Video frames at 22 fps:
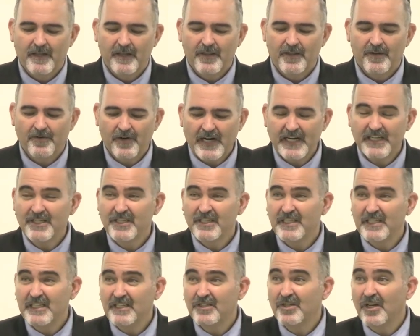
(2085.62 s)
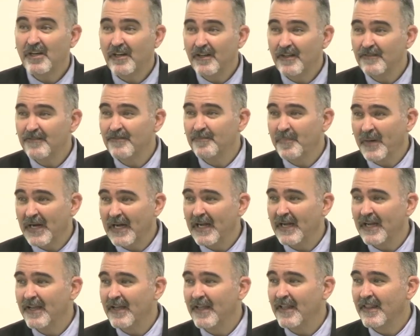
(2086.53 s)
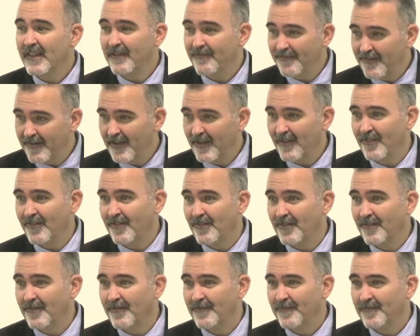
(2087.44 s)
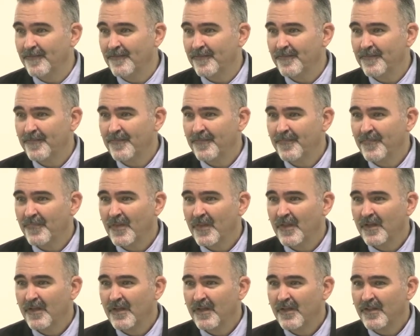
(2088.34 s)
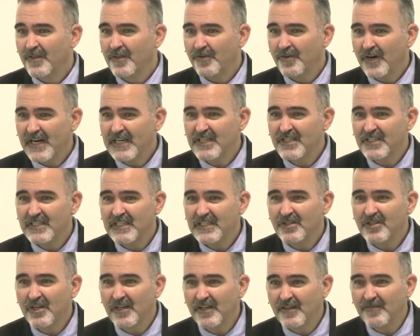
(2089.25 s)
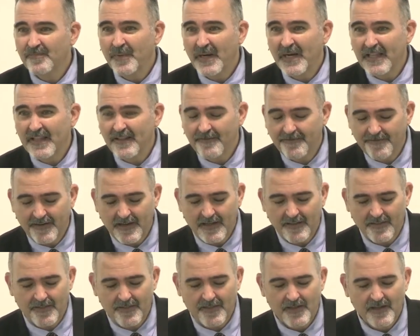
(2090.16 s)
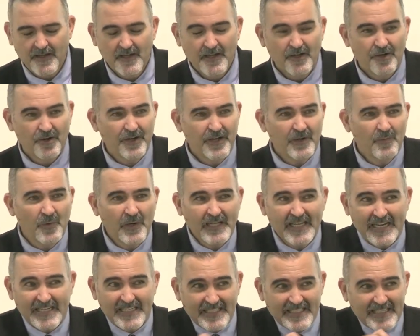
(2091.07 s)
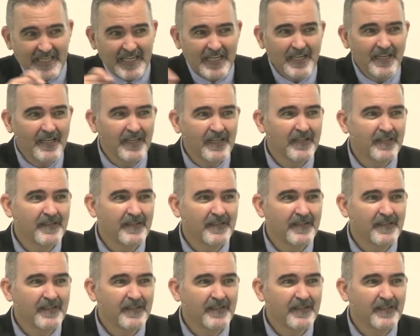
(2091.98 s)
the righteous need to live by their faith. The righteous need to live by their faith, not in what they see,